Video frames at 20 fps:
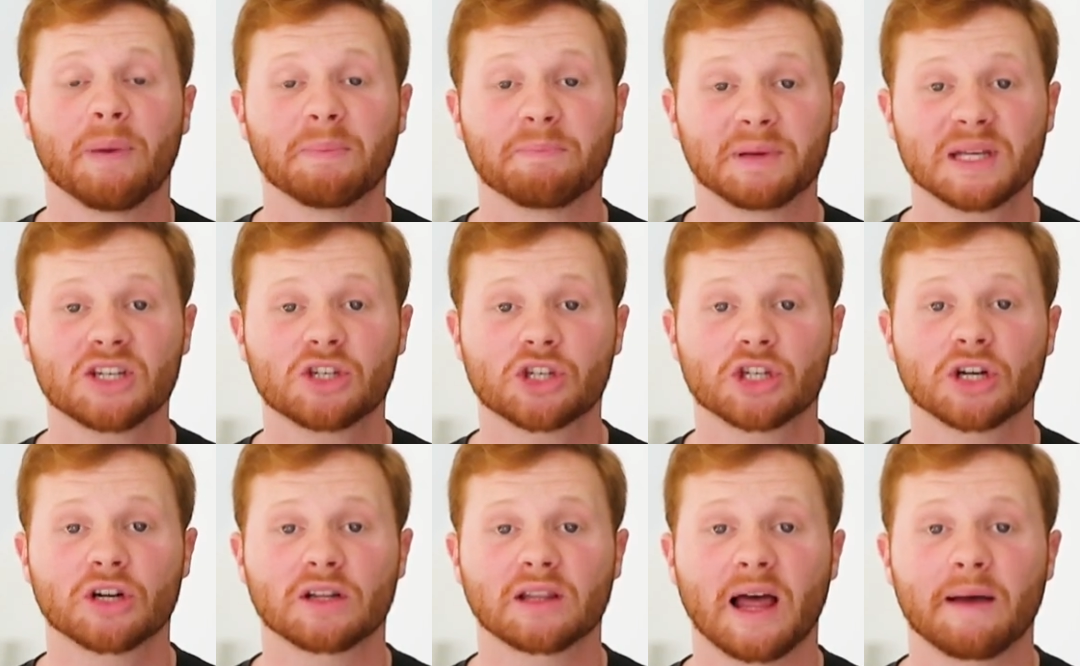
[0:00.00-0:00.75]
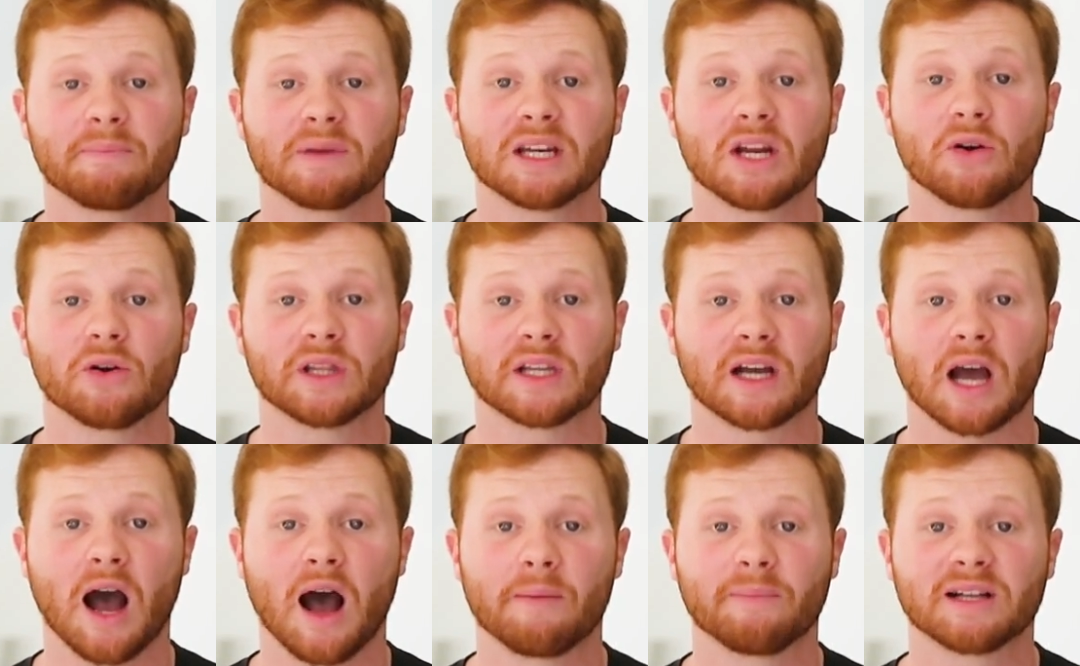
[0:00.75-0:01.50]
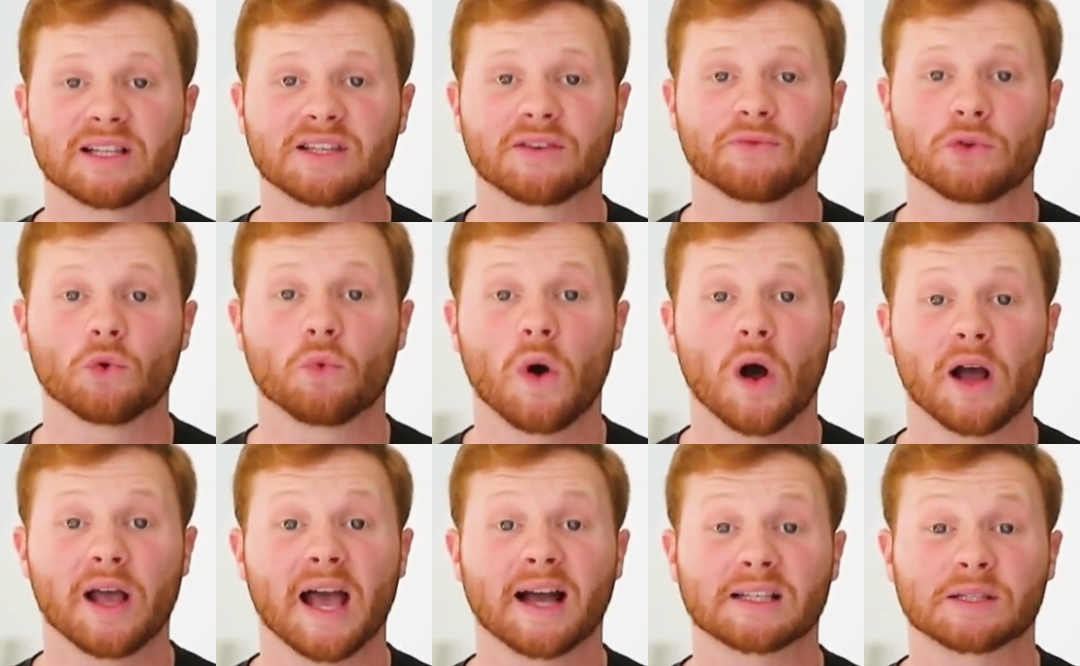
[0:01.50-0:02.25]
but be sure to let me know in the comments if you
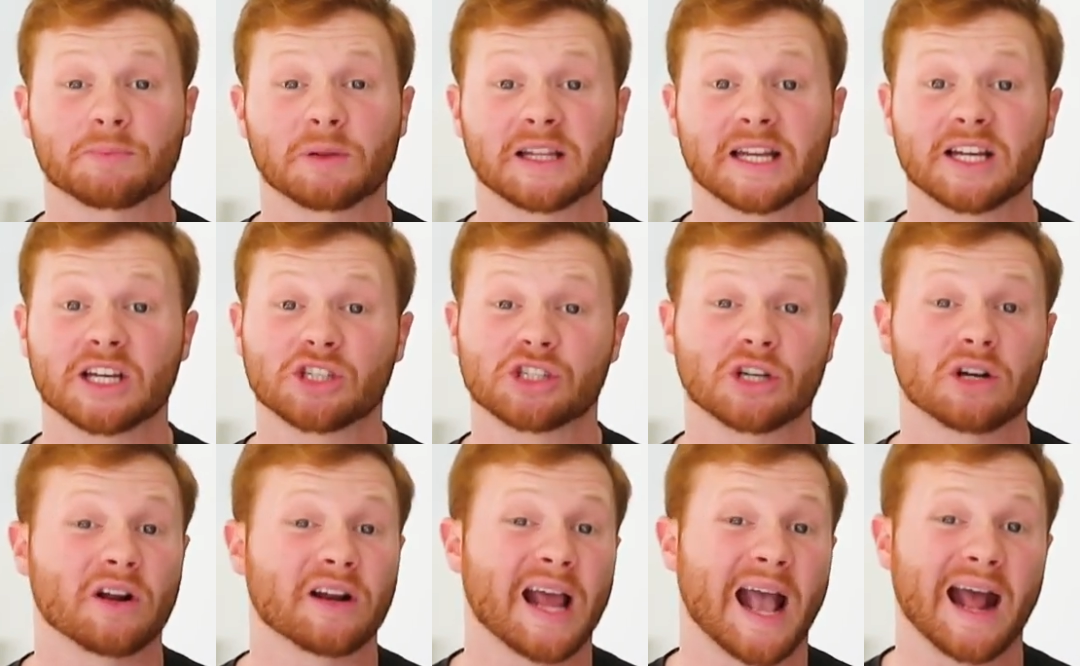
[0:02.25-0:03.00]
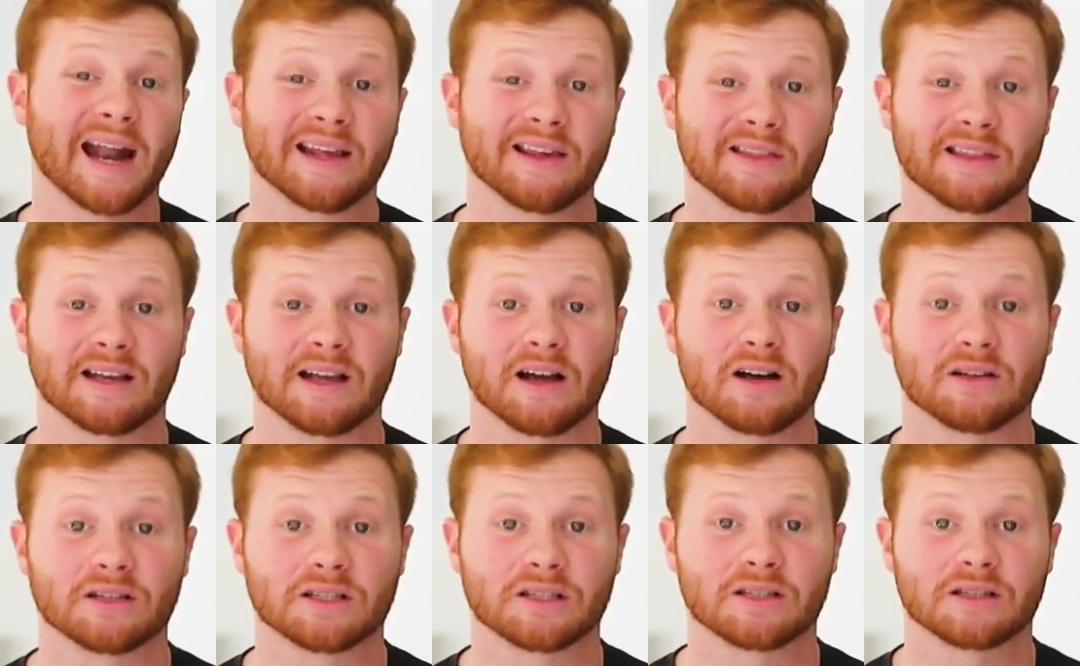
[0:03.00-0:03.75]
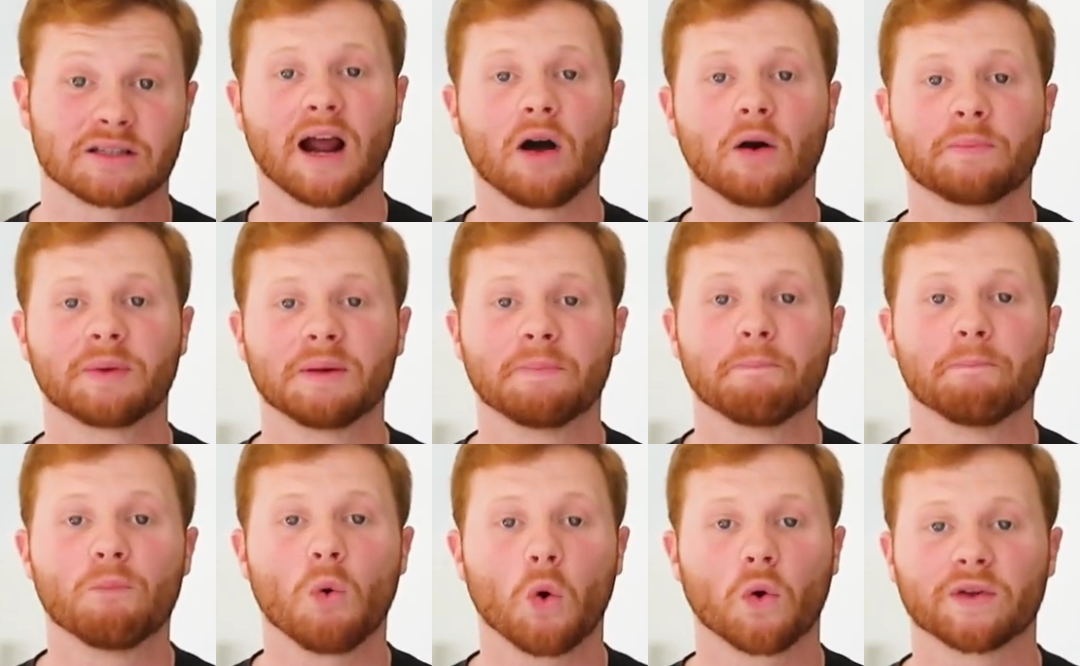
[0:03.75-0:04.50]
want explanation on anything else, and I'll be
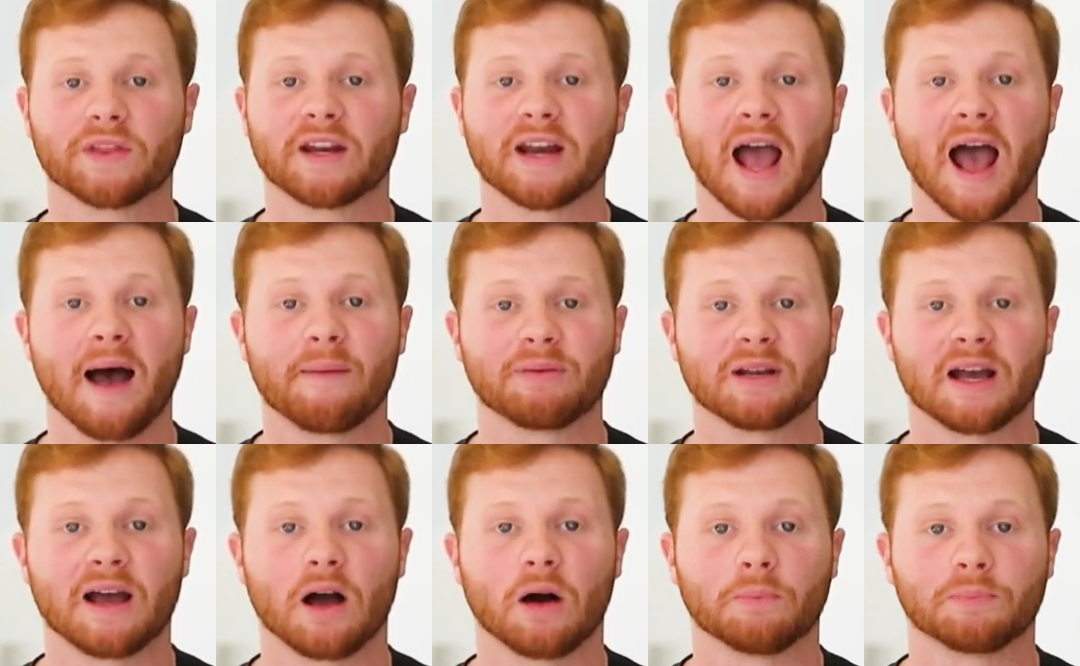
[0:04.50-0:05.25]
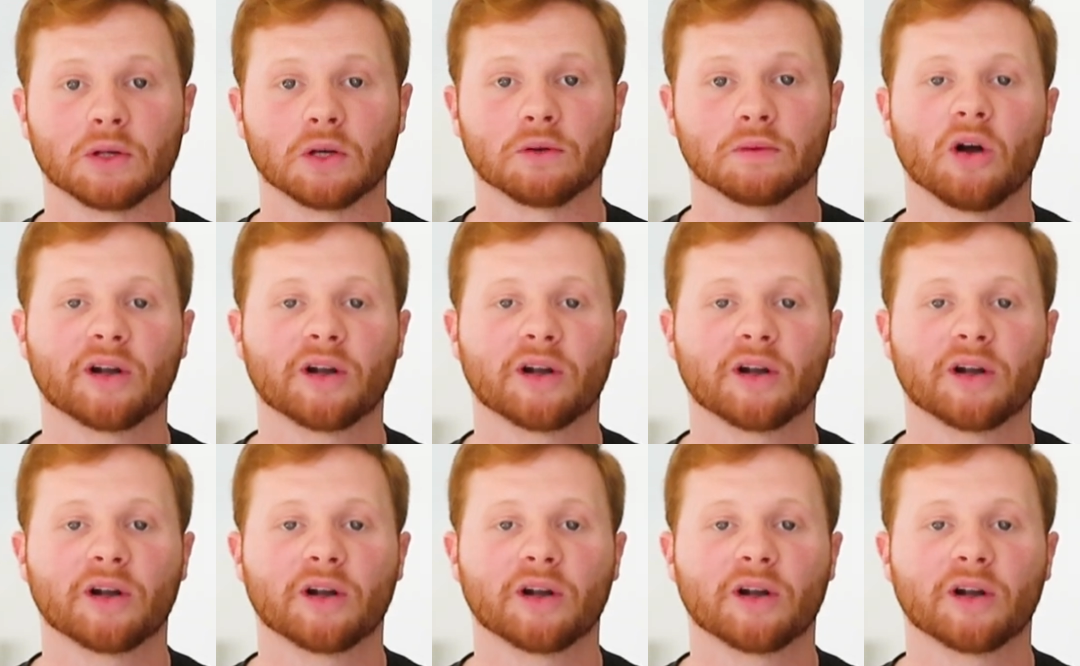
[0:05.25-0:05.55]
more than happy to help you.